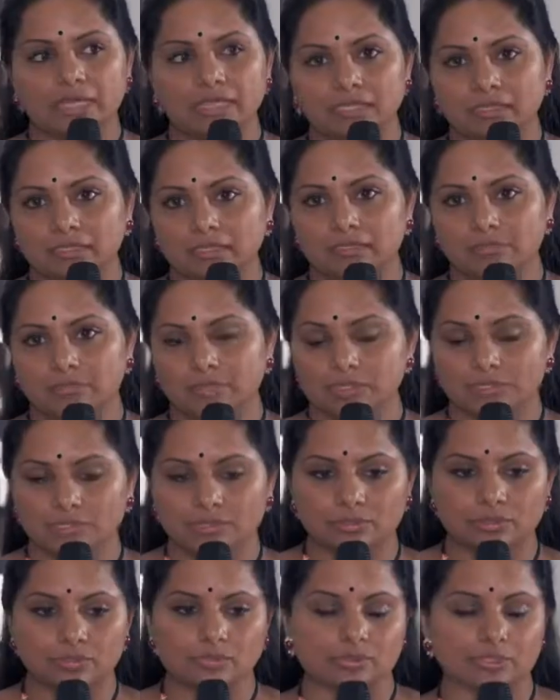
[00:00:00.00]
my
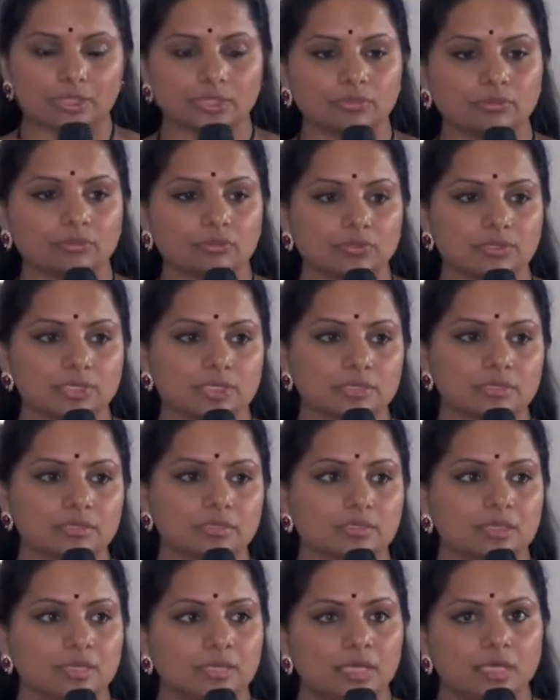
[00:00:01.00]
question to you, Sadhguruji,
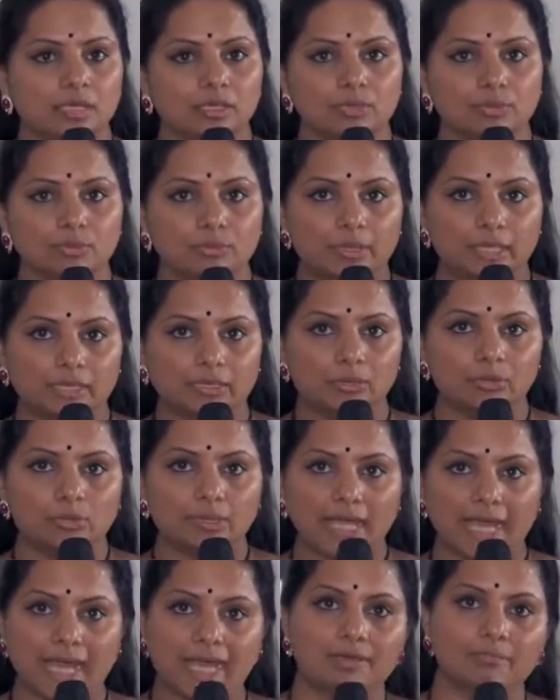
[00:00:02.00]
is you know when you
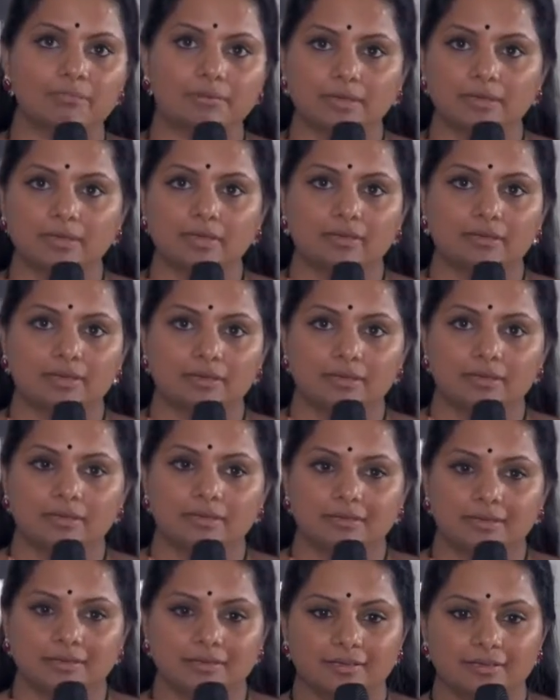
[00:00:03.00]
have a
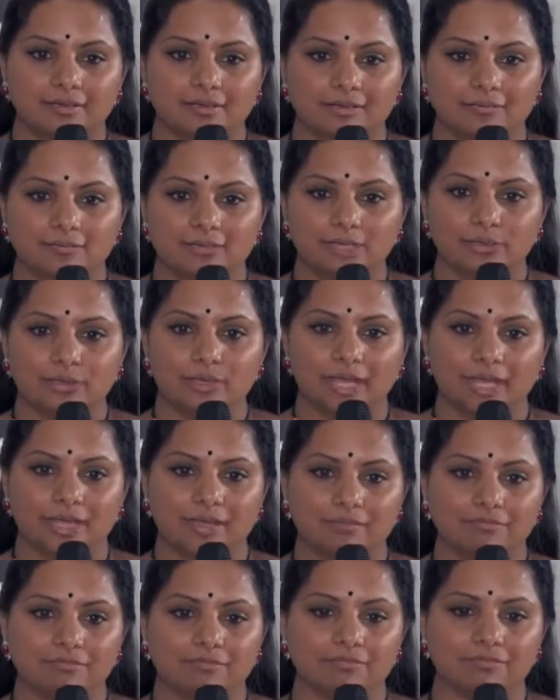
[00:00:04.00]
when you
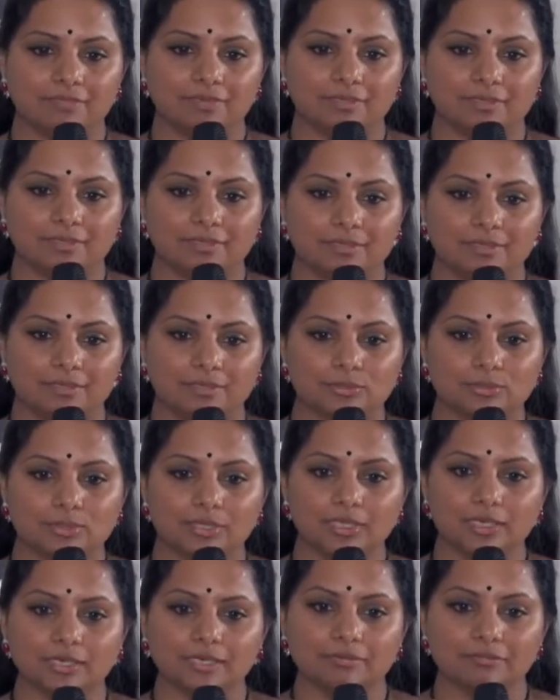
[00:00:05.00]
have to
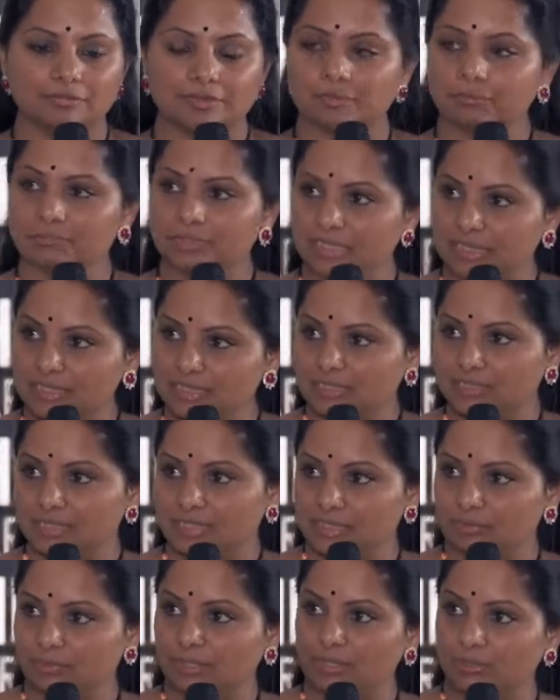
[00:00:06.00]
learn from these
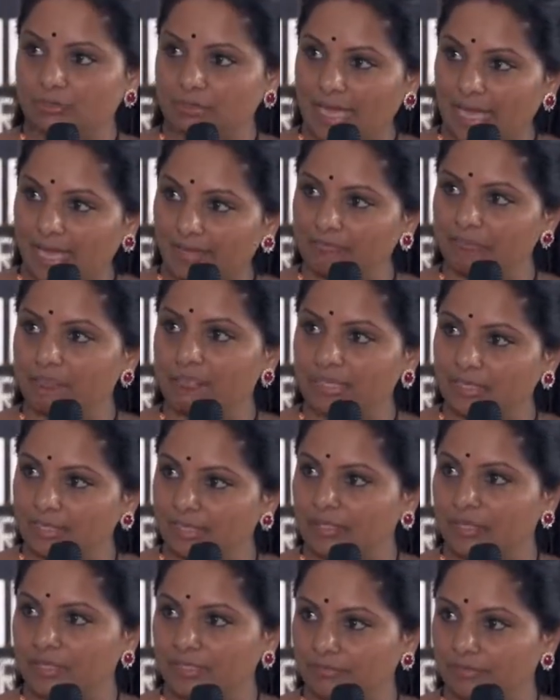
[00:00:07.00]
things, when you have been
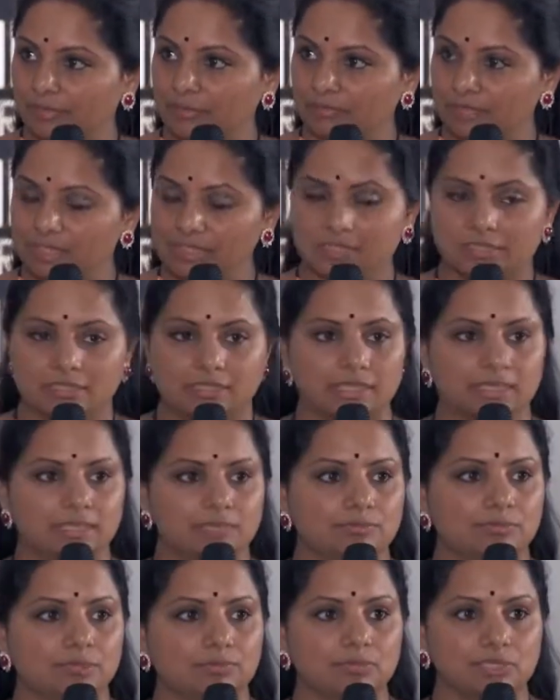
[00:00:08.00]
learning from these
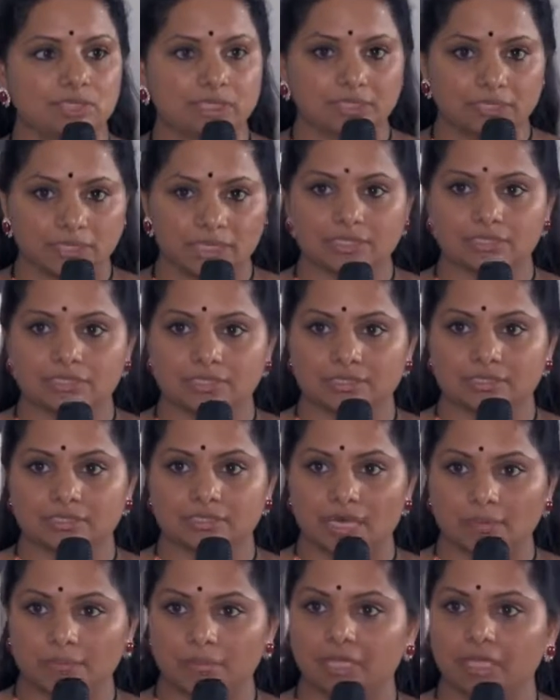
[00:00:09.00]
things from generations,
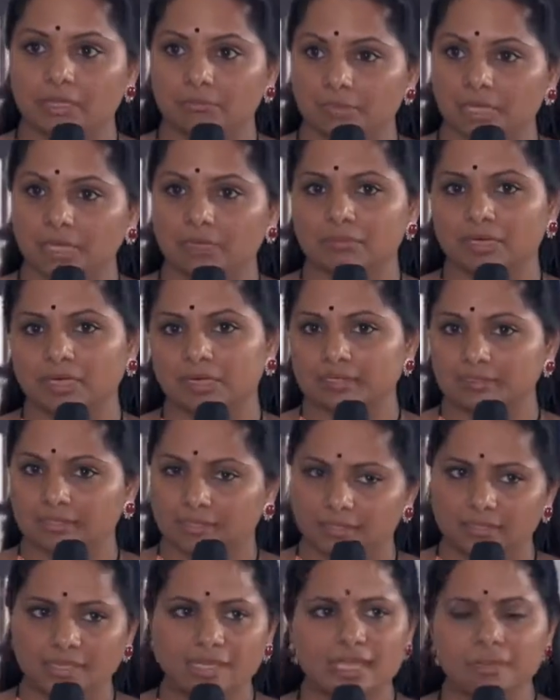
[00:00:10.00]
Ramayana, Mahabharata,
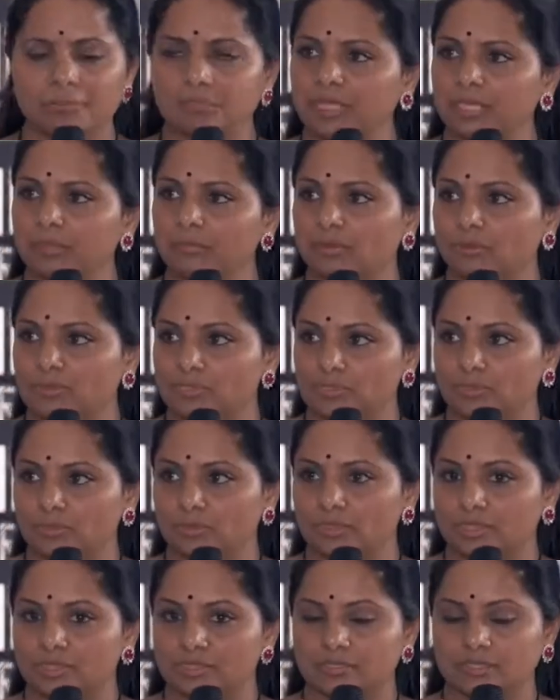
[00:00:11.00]
and many more
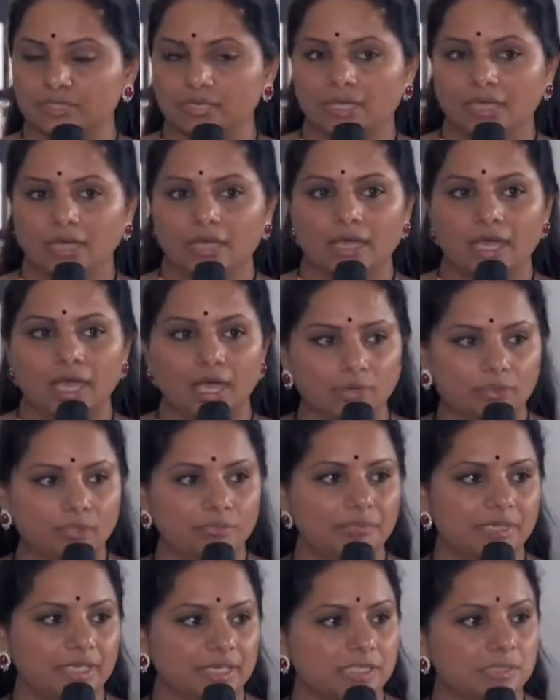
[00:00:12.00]
stories, how do
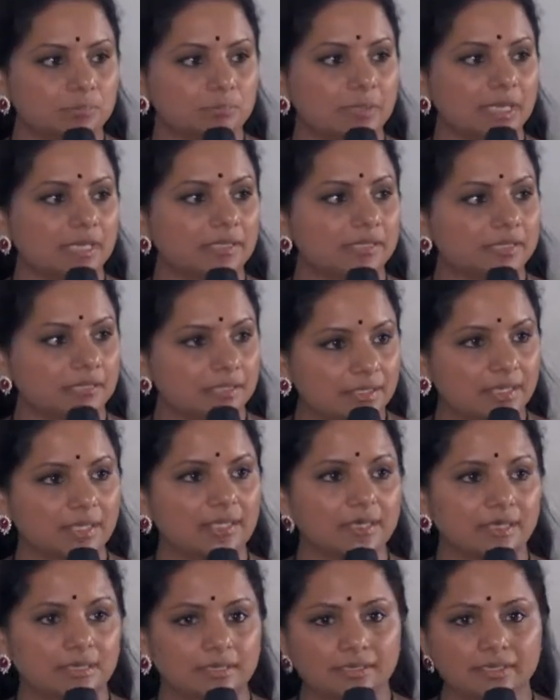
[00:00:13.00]
we expect the
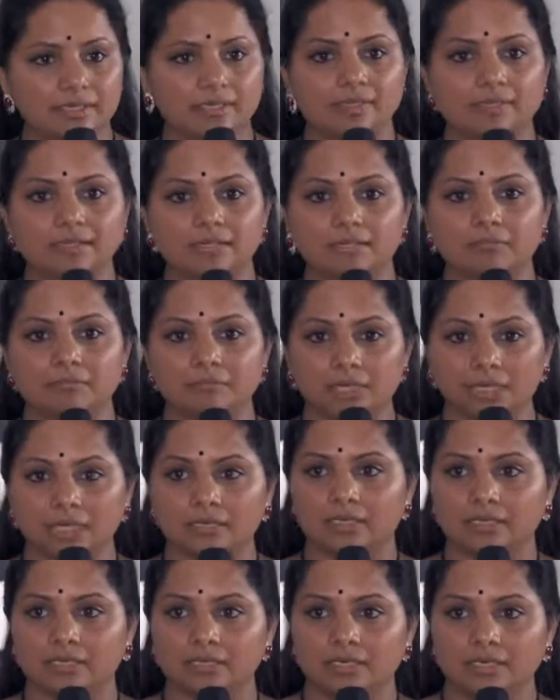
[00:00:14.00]
current Indian
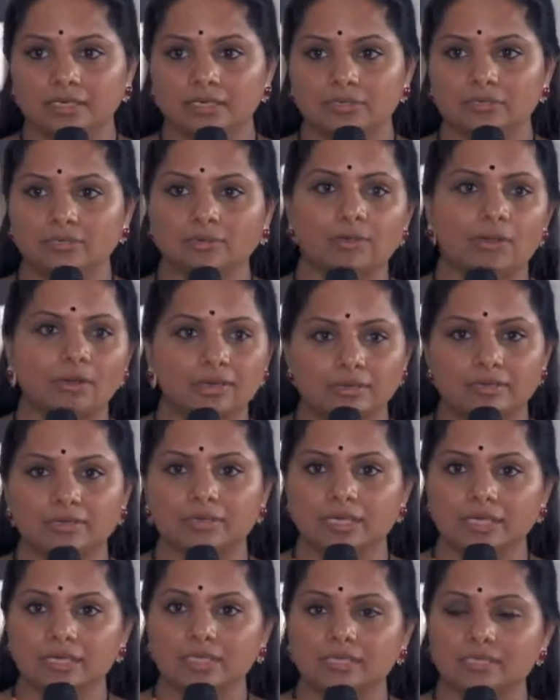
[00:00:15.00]
men? to not
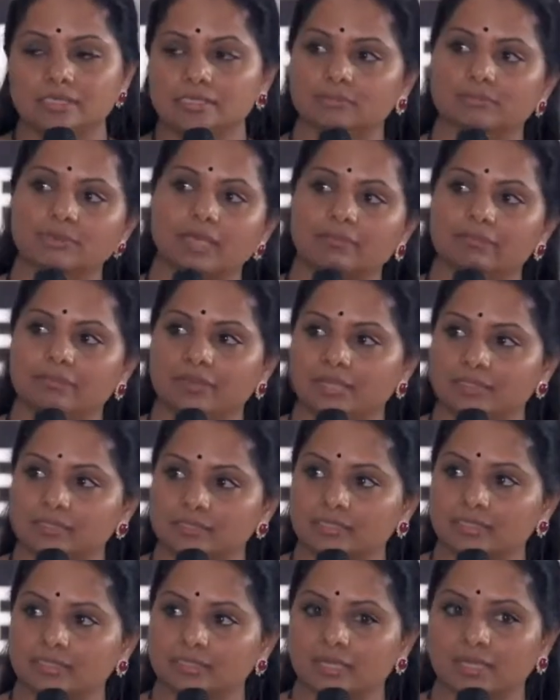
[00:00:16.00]
treat his wife like
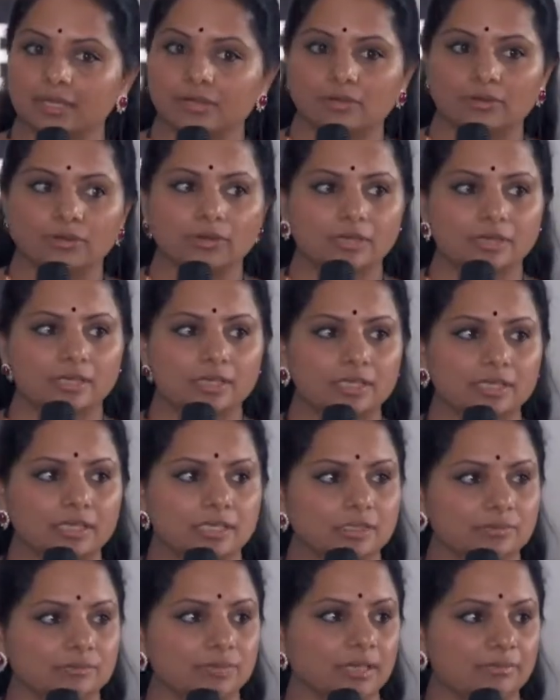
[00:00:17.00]
Sita or not treat
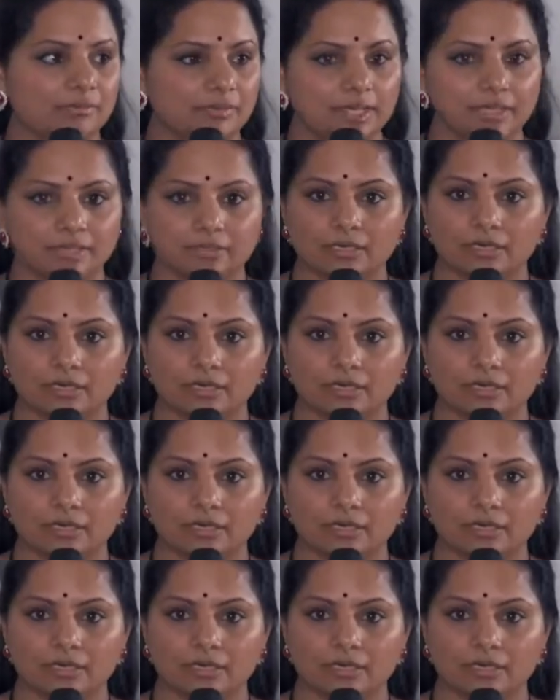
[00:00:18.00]
his wife like